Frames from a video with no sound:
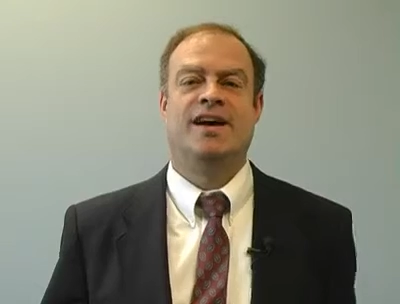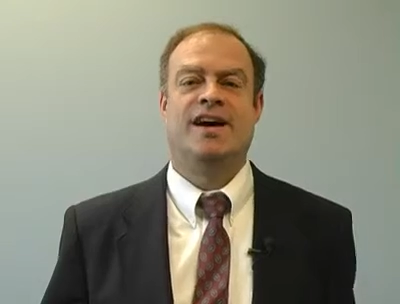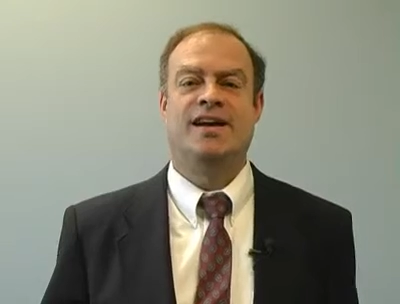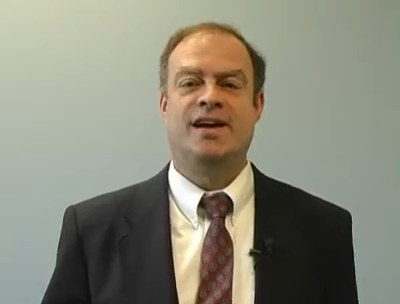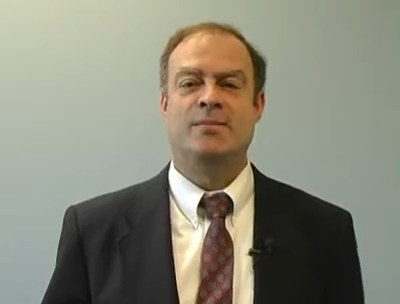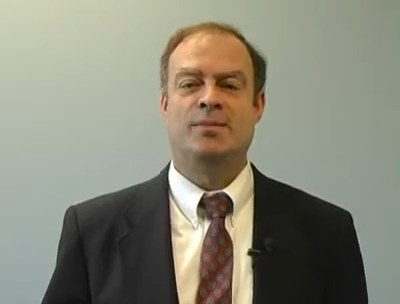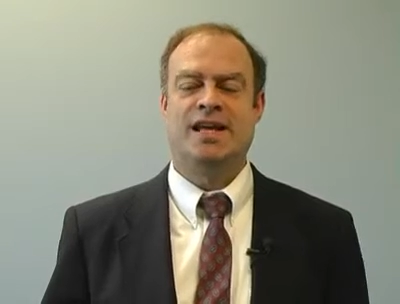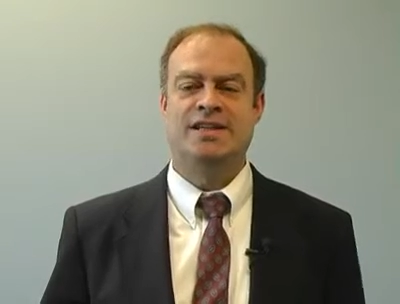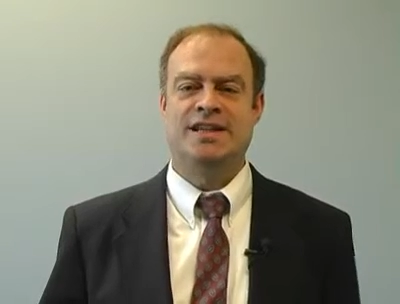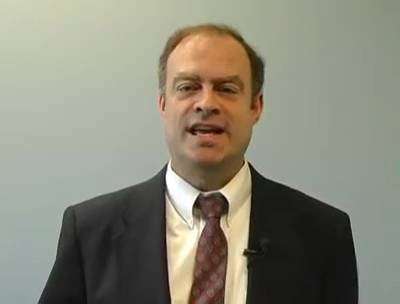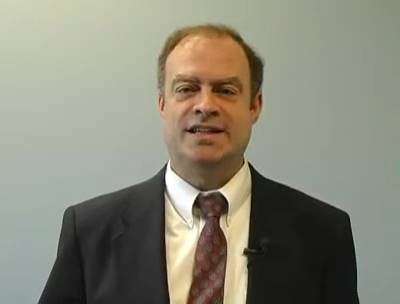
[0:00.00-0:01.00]
Hi, I'm
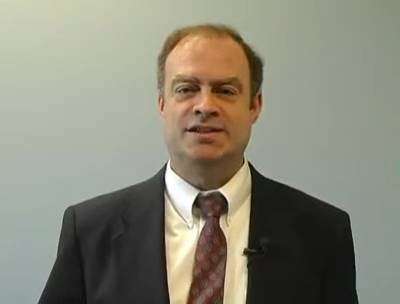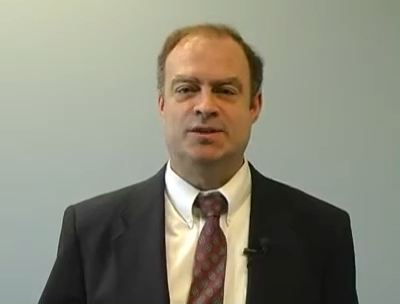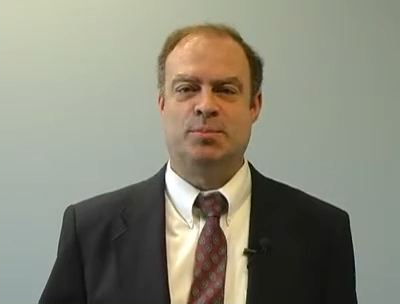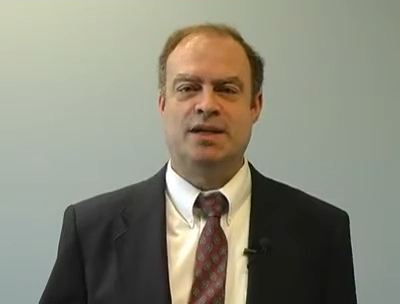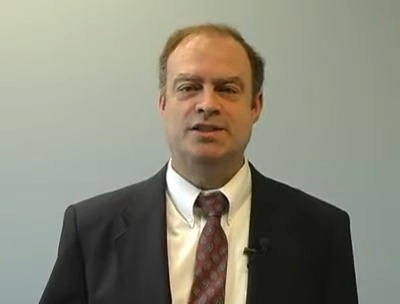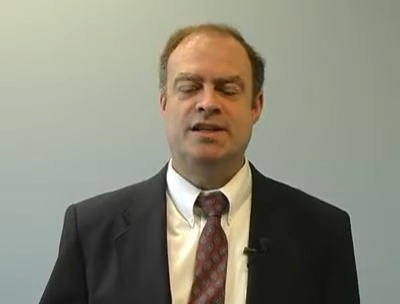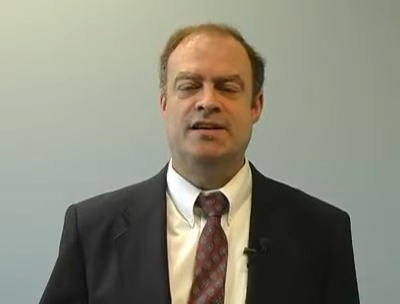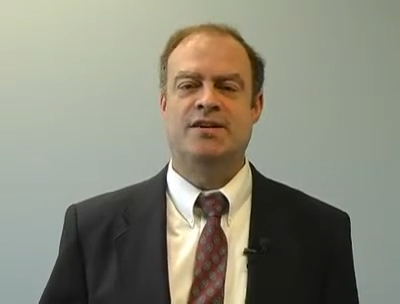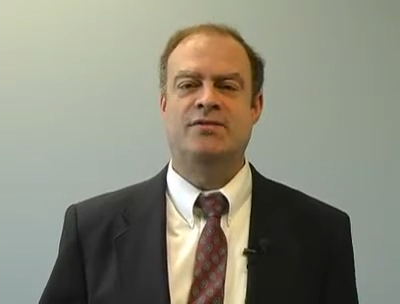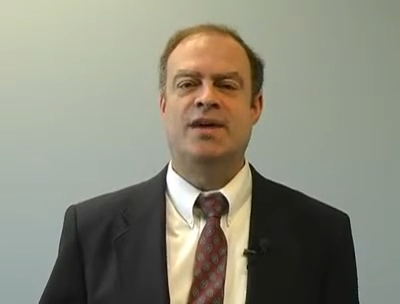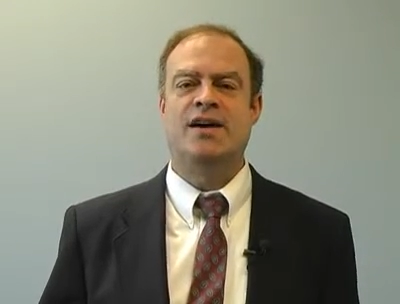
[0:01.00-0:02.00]
Len Yates, the president
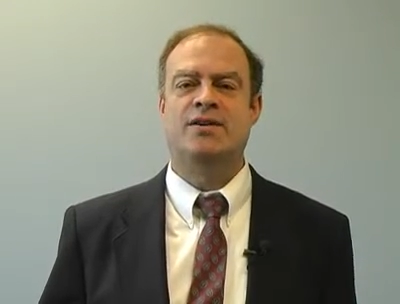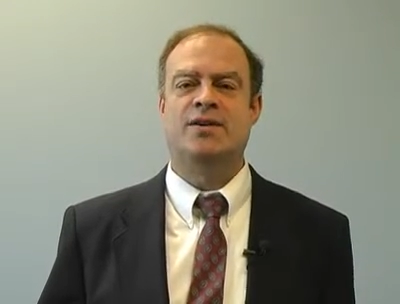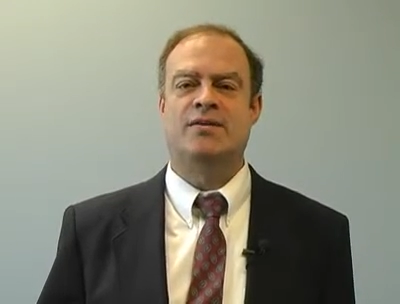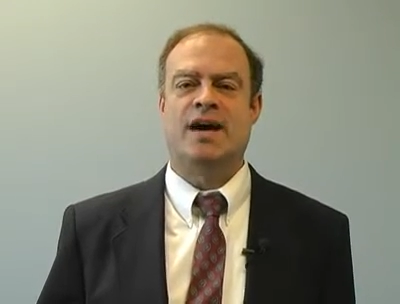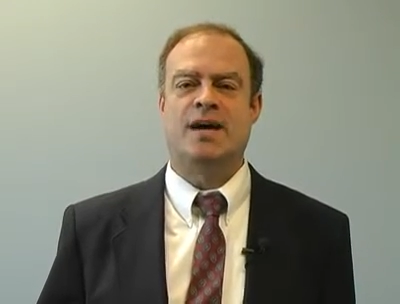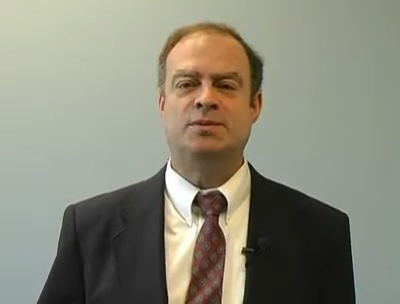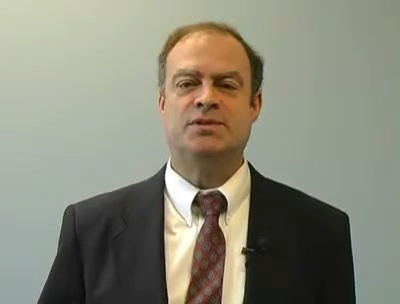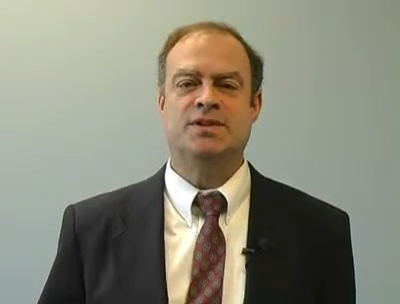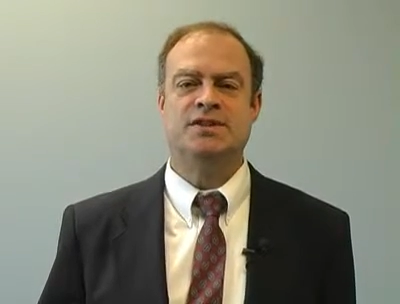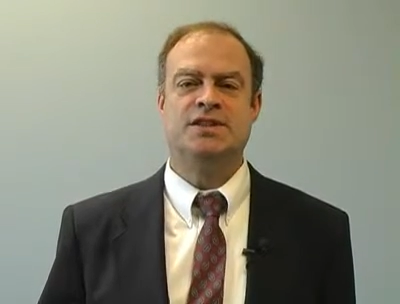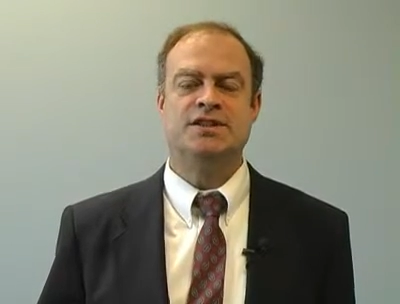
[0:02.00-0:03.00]
and founder of
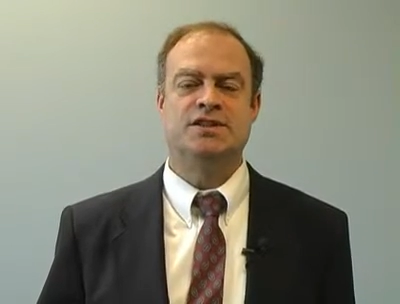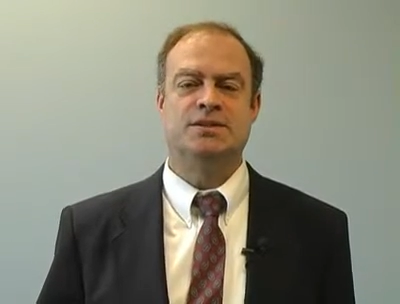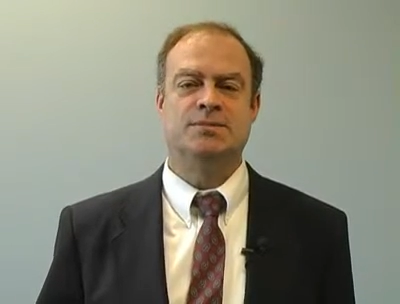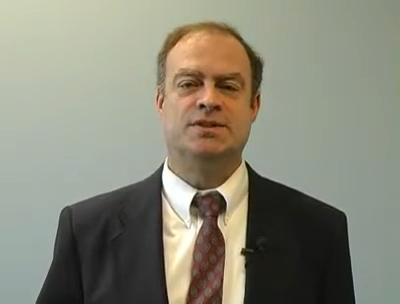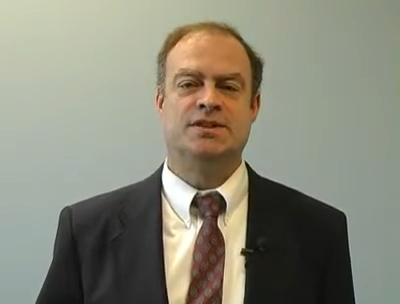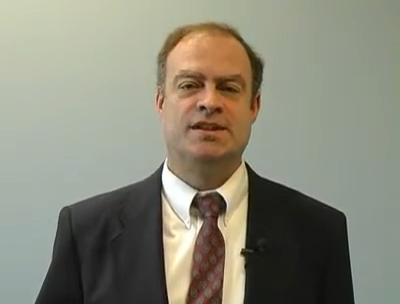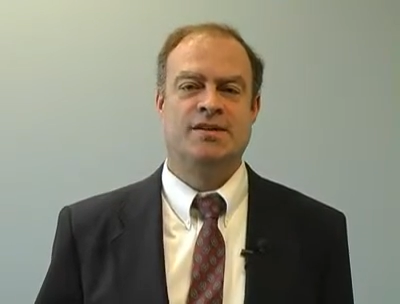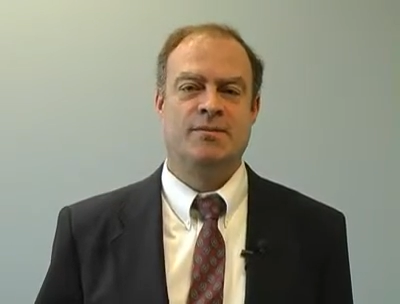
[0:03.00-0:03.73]
OptionVue Systems.